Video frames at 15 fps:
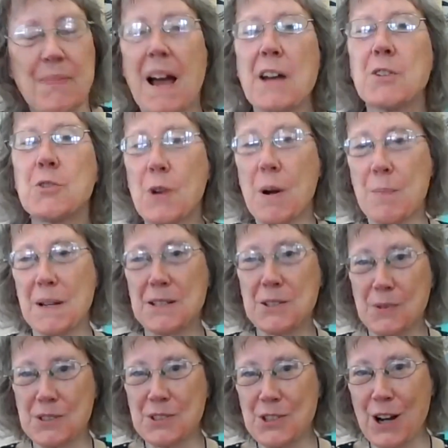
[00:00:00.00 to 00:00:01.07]
I grew up on
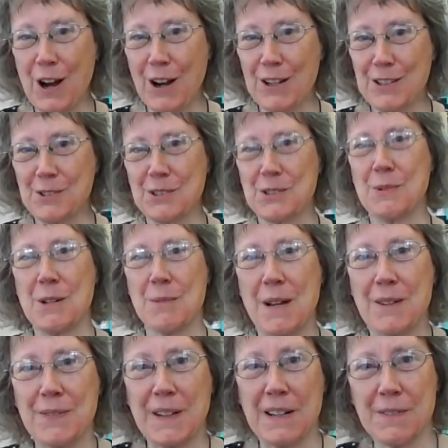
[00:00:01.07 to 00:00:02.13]
Swiss chard, so it's one of
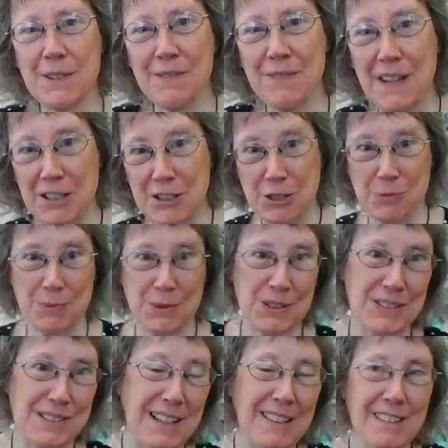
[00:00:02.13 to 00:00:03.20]
my favorite
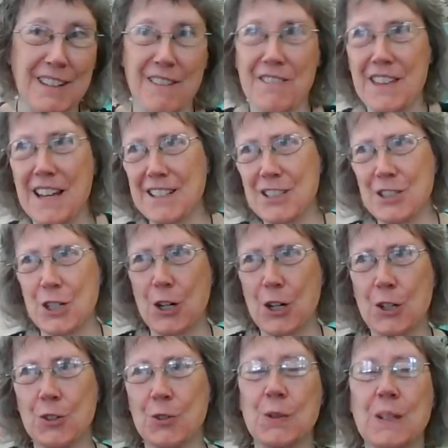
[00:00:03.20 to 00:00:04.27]
vegetables. I love that
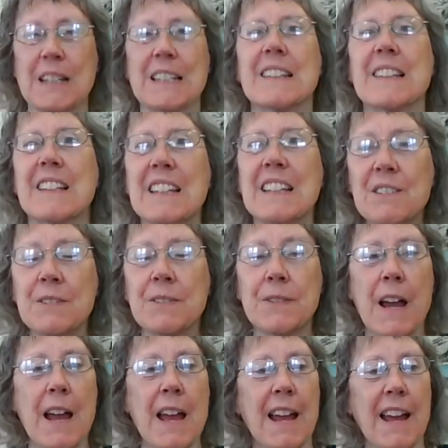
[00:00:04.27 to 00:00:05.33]
dark green leaf,
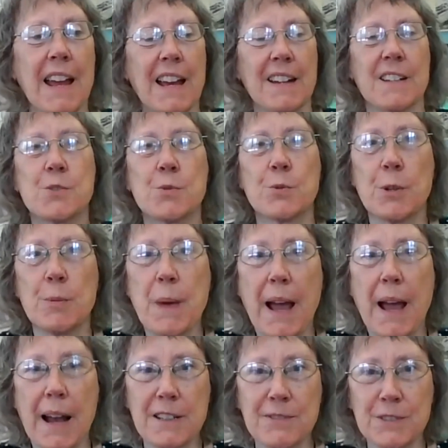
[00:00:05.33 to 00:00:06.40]
and it's really
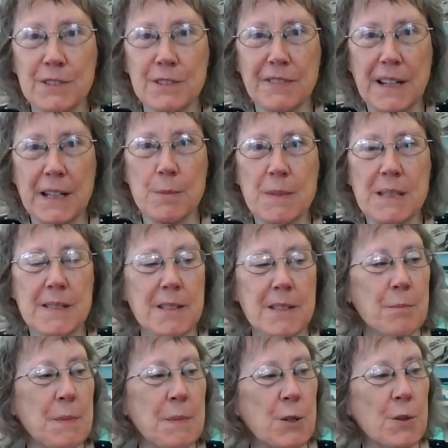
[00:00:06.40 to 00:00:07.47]
packed full of vitamins
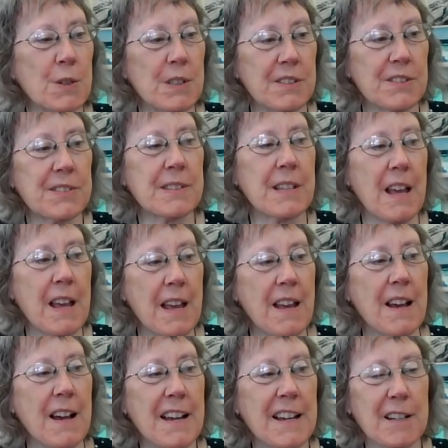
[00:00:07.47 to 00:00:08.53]
and minerals,
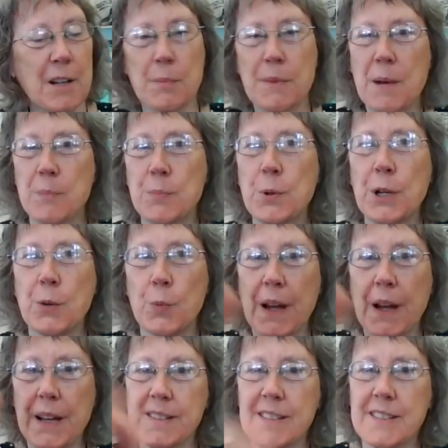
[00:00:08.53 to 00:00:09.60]
and that pretty
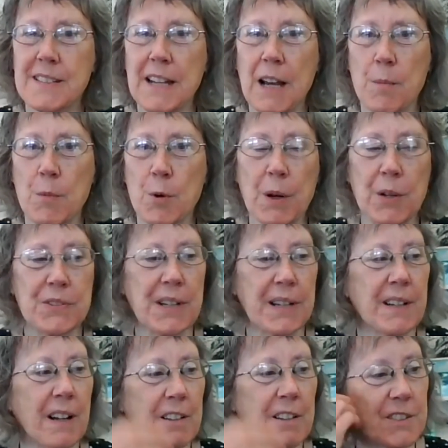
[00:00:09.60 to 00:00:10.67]
red stem or
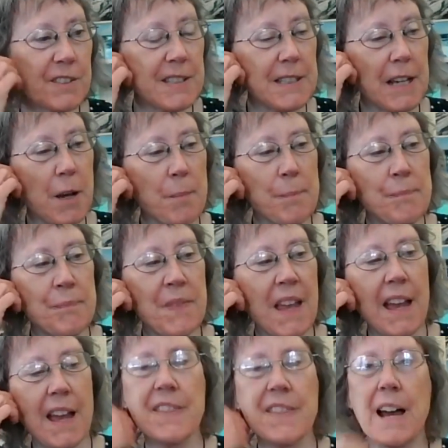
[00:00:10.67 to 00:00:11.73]
multicolored stem.
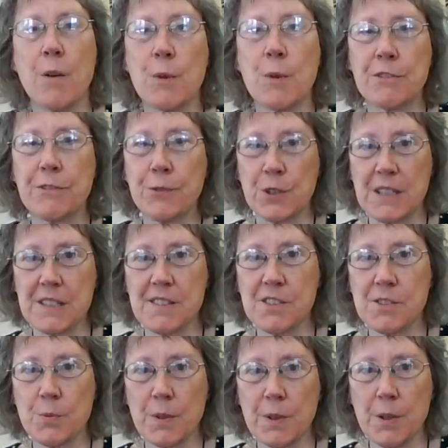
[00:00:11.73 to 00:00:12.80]
That one
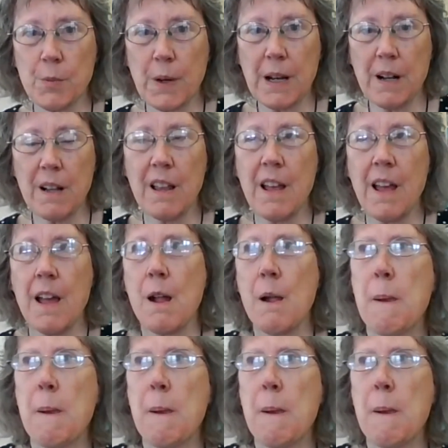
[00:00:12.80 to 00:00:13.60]
freezes really well.